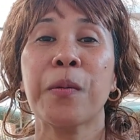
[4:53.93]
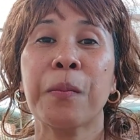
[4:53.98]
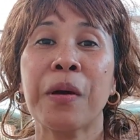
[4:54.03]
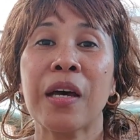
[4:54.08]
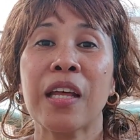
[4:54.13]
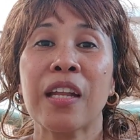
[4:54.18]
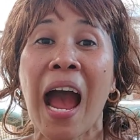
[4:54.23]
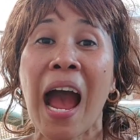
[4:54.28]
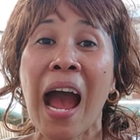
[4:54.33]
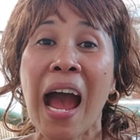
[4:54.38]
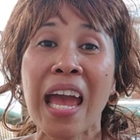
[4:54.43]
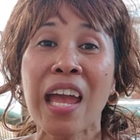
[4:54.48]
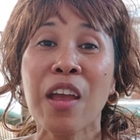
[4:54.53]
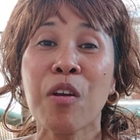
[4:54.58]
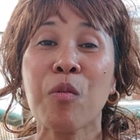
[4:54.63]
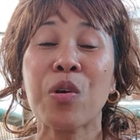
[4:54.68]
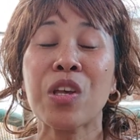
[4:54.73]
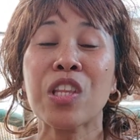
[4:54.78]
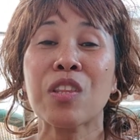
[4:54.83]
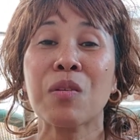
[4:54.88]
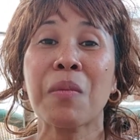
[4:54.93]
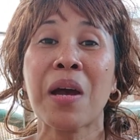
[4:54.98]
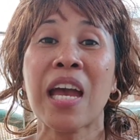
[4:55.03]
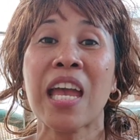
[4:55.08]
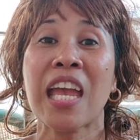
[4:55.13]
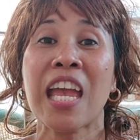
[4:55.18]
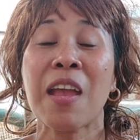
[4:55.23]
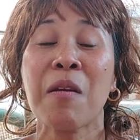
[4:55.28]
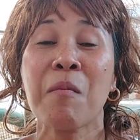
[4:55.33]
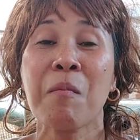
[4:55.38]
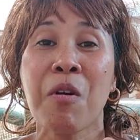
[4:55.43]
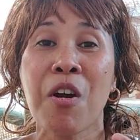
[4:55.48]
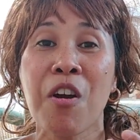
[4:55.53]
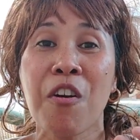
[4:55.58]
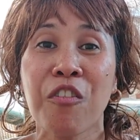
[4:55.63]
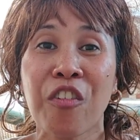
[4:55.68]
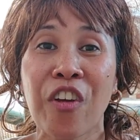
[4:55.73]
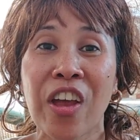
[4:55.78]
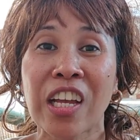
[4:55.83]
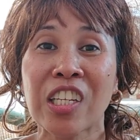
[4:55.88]
But I, with my
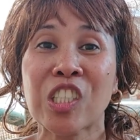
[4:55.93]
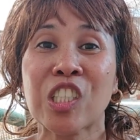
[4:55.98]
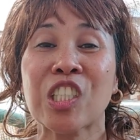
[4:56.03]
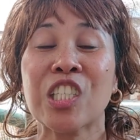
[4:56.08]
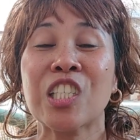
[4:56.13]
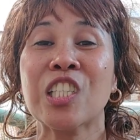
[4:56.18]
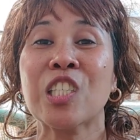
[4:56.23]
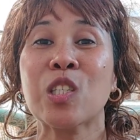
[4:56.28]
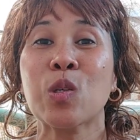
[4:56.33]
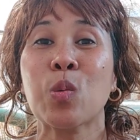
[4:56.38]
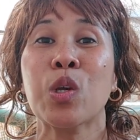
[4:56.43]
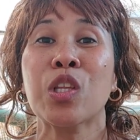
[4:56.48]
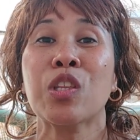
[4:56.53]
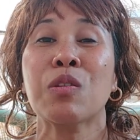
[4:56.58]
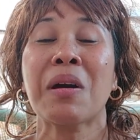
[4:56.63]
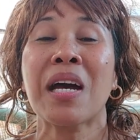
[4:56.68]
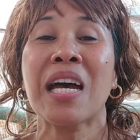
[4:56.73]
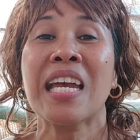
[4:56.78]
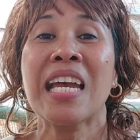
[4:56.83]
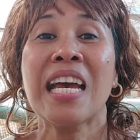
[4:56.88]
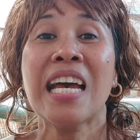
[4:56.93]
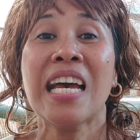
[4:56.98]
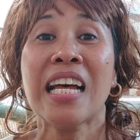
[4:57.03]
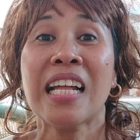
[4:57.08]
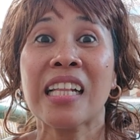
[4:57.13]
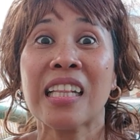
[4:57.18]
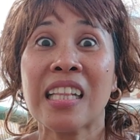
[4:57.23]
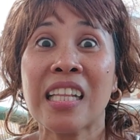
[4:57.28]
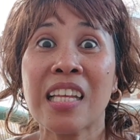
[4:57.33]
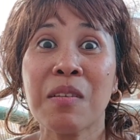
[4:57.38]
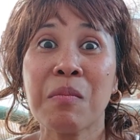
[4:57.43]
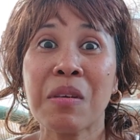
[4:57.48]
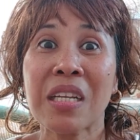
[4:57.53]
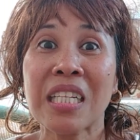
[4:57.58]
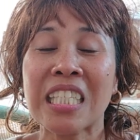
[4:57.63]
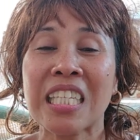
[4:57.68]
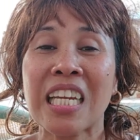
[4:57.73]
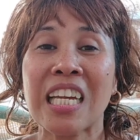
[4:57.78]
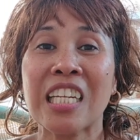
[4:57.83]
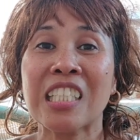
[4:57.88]
imperfections, with my
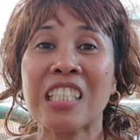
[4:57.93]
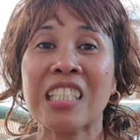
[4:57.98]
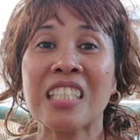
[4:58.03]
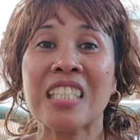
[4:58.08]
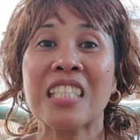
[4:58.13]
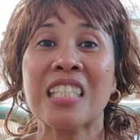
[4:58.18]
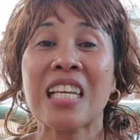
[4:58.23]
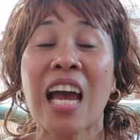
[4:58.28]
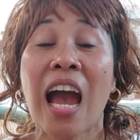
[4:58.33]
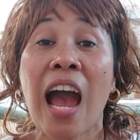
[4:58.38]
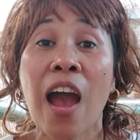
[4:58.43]
limitations,